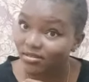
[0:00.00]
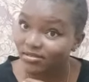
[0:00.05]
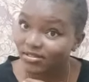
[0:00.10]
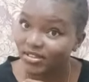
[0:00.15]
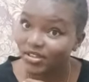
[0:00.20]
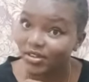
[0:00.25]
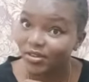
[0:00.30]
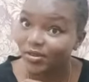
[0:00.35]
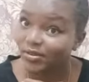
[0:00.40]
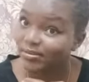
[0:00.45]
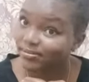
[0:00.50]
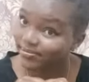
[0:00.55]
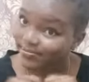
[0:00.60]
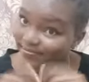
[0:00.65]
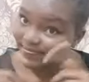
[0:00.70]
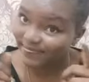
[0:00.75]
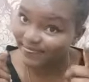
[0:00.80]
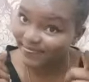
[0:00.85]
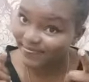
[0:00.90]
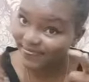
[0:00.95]
So
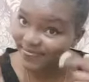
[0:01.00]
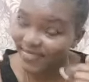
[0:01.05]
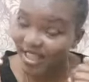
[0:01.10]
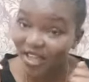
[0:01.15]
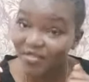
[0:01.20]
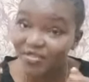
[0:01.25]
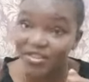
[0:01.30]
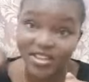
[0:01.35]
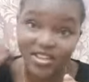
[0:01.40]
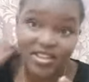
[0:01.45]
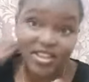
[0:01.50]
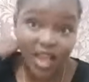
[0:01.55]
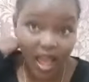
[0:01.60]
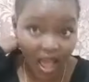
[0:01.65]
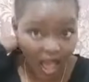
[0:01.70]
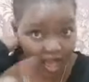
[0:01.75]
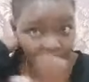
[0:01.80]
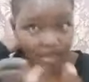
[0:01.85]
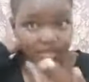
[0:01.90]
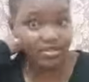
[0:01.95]
I'm, I,